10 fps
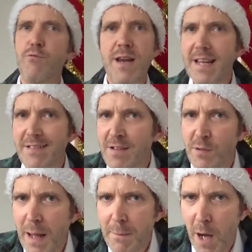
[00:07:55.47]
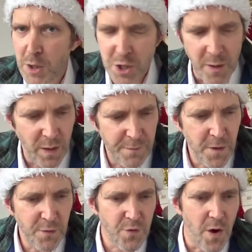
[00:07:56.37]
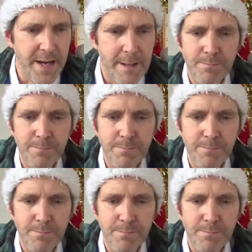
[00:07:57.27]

really since about March time when I first tried it.